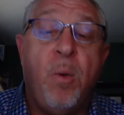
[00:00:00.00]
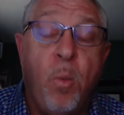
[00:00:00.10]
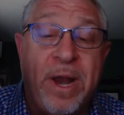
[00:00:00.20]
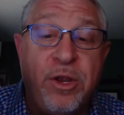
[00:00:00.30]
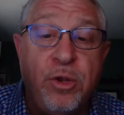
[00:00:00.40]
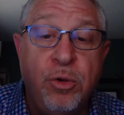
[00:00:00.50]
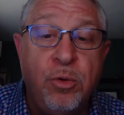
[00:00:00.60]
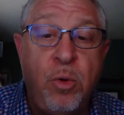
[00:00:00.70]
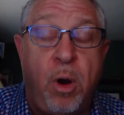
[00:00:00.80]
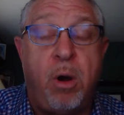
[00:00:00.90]
when
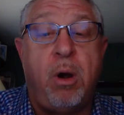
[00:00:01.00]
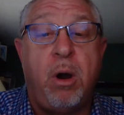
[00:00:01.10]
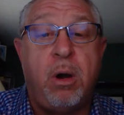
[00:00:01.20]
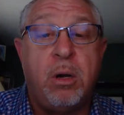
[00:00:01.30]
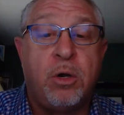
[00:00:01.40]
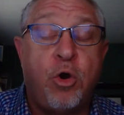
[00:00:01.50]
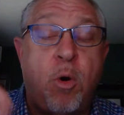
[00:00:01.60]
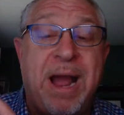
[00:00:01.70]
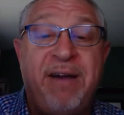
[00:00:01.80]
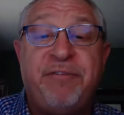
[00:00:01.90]
you are
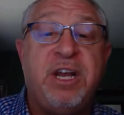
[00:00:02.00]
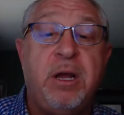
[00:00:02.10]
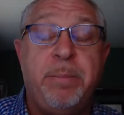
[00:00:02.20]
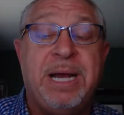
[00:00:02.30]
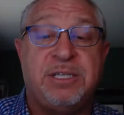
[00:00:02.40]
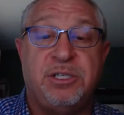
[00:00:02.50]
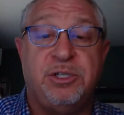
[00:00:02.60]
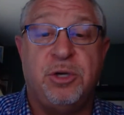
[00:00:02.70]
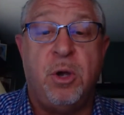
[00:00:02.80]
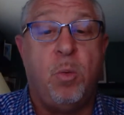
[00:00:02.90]
crafting a
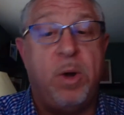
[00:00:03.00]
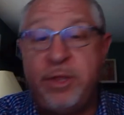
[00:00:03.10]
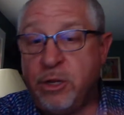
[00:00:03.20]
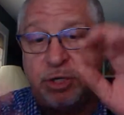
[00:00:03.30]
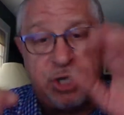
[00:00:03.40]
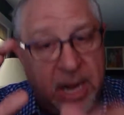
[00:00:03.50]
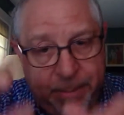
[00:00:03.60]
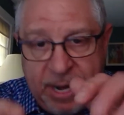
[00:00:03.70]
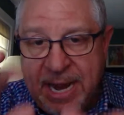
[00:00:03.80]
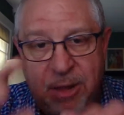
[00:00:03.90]
message, whether you're
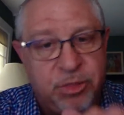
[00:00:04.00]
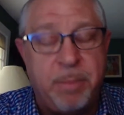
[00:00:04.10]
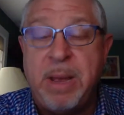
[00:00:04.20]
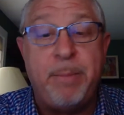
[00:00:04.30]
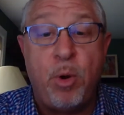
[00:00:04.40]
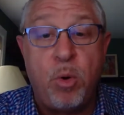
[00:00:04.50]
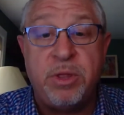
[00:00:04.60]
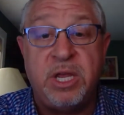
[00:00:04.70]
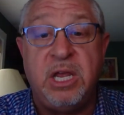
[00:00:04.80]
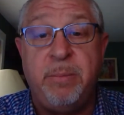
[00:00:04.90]
typing out the memo or
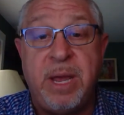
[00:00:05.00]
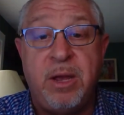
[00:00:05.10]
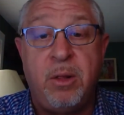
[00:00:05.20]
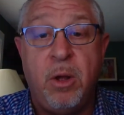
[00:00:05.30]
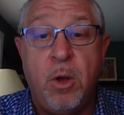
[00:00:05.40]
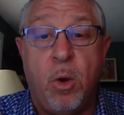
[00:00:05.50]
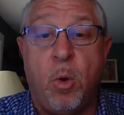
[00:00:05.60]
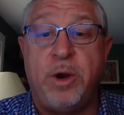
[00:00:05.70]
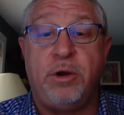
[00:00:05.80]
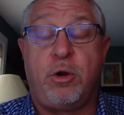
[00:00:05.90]
the email,
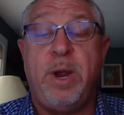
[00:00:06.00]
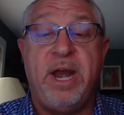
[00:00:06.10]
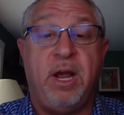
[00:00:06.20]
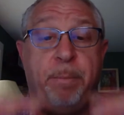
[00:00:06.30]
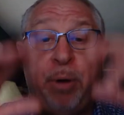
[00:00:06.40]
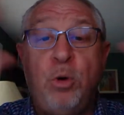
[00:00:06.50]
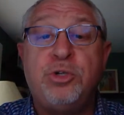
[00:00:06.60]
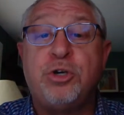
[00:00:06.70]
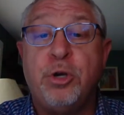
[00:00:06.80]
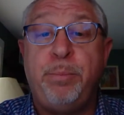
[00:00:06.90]
or you're creating a
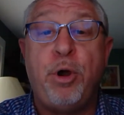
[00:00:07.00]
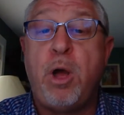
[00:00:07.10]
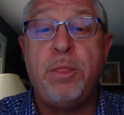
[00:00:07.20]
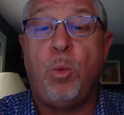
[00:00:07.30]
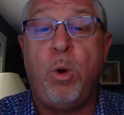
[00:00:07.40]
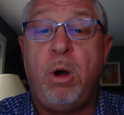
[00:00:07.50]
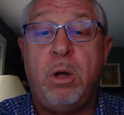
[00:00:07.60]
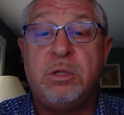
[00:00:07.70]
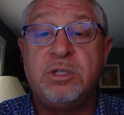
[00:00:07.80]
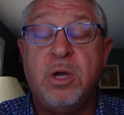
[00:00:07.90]
poster to put on the
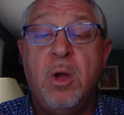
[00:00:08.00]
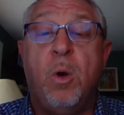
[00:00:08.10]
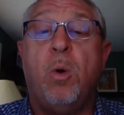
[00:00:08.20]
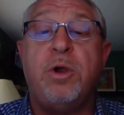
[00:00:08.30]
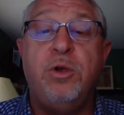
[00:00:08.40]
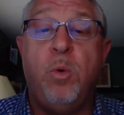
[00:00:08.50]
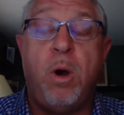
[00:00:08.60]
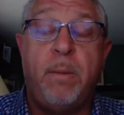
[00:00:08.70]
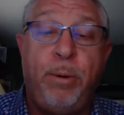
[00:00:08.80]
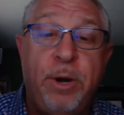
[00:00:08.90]
walls, or you
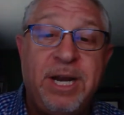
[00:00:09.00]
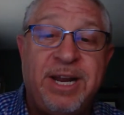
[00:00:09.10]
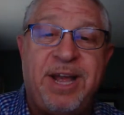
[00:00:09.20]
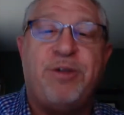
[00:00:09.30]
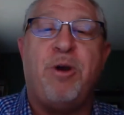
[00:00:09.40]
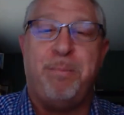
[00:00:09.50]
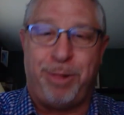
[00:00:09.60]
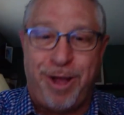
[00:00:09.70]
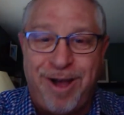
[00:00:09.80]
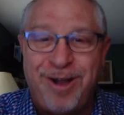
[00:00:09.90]
are putting together a
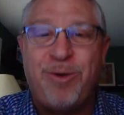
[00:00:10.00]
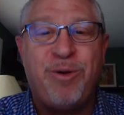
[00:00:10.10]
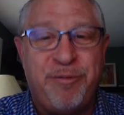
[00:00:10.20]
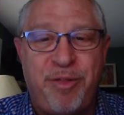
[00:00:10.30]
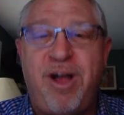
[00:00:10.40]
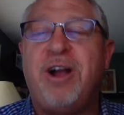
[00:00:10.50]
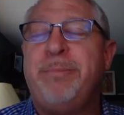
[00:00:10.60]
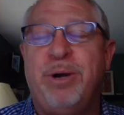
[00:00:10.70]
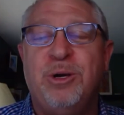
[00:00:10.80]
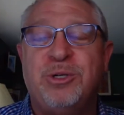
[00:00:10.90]
blog or a vlog
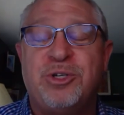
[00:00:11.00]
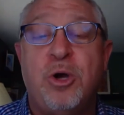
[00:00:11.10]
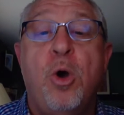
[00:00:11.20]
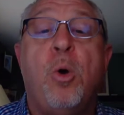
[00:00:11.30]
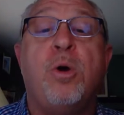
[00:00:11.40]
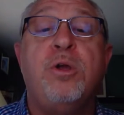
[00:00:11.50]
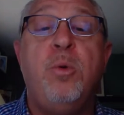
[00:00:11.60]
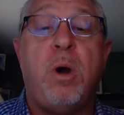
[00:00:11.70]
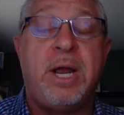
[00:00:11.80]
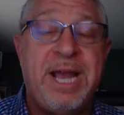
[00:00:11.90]
post, or
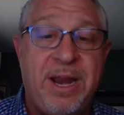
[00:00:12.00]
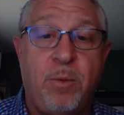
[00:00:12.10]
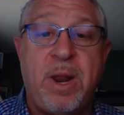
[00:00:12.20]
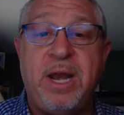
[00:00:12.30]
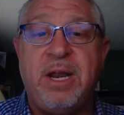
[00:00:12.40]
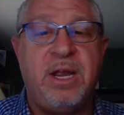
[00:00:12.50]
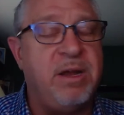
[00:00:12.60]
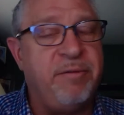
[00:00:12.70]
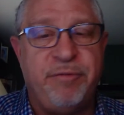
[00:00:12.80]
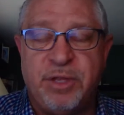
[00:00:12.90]
you are getting ready to
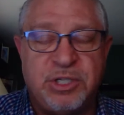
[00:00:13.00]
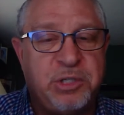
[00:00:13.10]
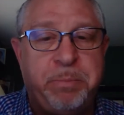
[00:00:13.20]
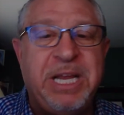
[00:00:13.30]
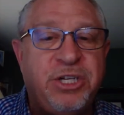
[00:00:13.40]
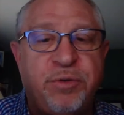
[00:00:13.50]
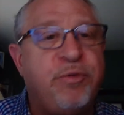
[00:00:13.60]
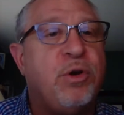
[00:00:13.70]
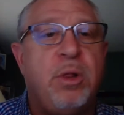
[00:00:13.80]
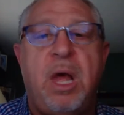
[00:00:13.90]
give the speech of
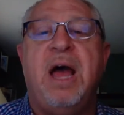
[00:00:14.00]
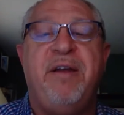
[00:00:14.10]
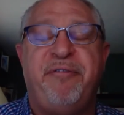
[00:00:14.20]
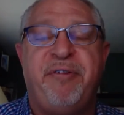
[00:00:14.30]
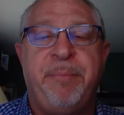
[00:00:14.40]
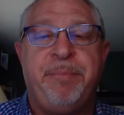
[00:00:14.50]
your life,